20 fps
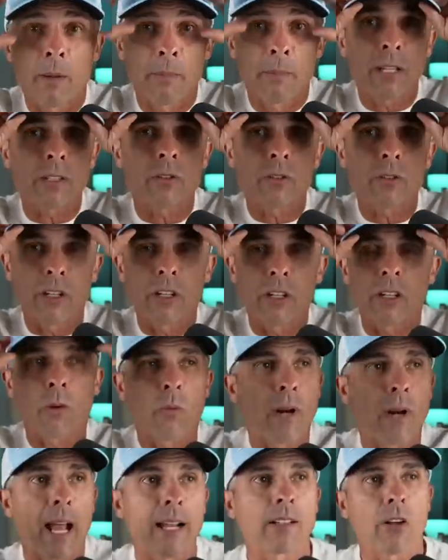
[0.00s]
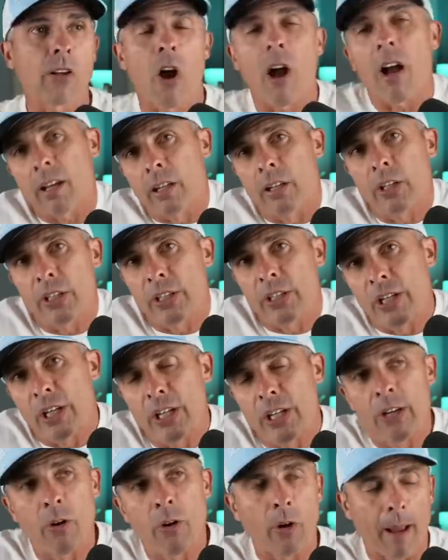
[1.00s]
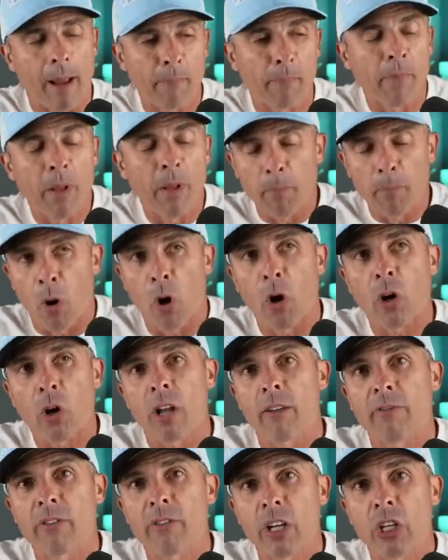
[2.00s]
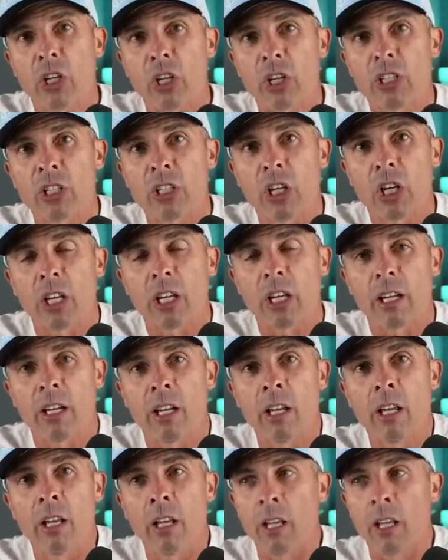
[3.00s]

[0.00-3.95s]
Because look, when I talk good, or I'm part of the good,